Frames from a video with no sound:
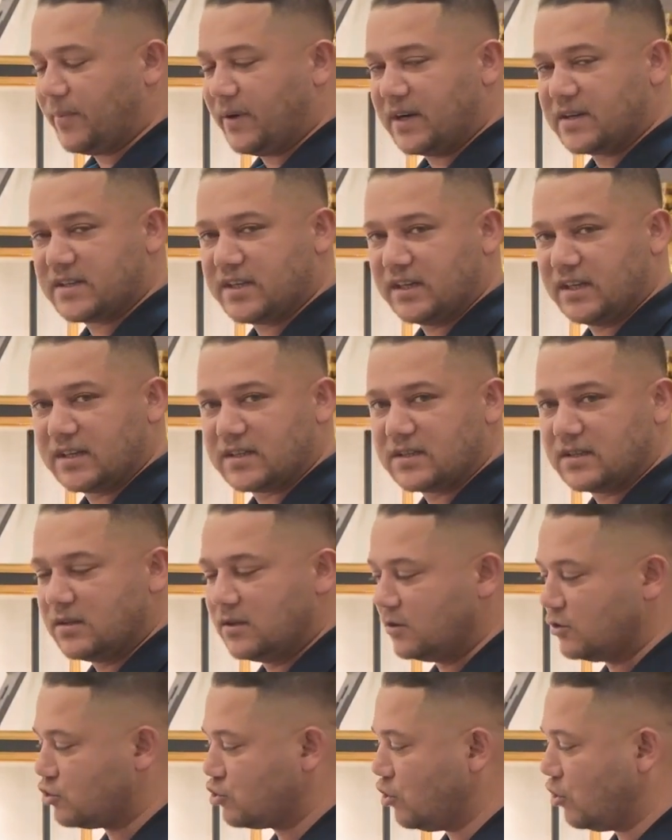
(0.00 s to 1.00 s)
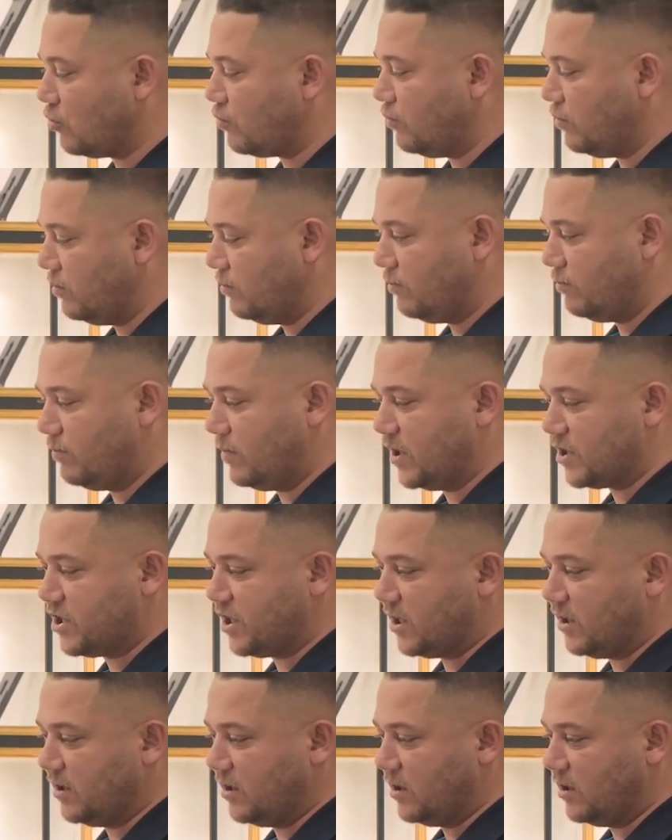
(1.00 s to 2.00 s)
If you use it correctly,
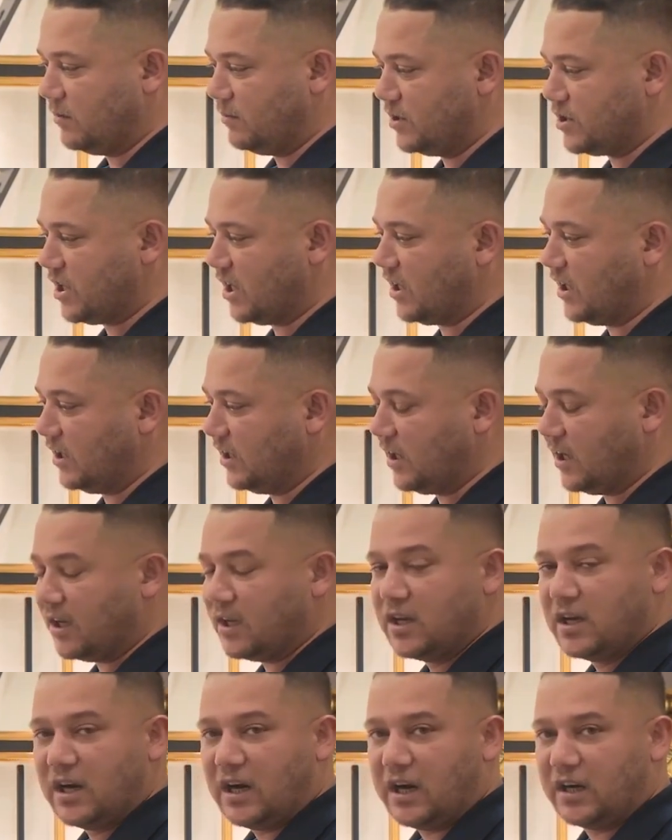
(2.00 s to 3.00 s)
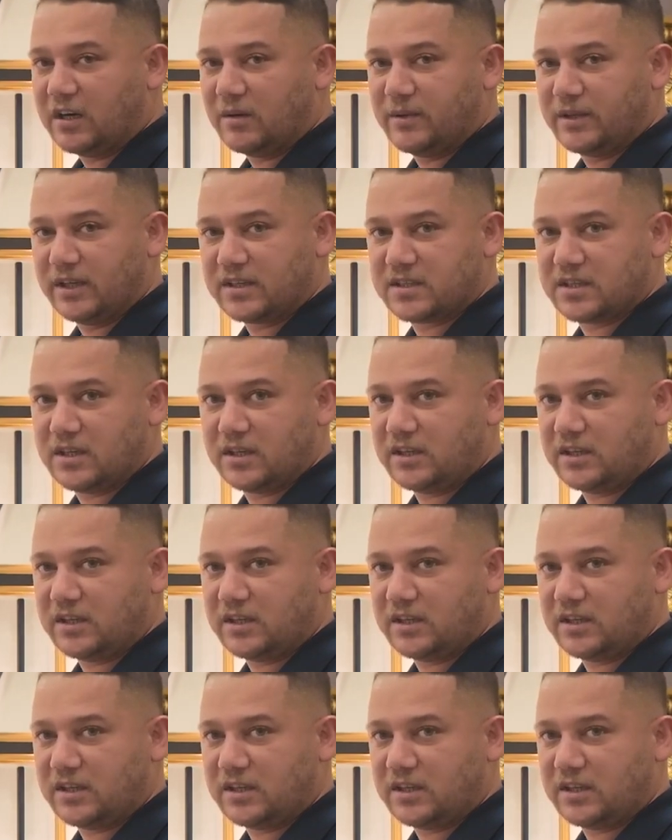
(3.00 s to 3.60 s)
you can search very successfully.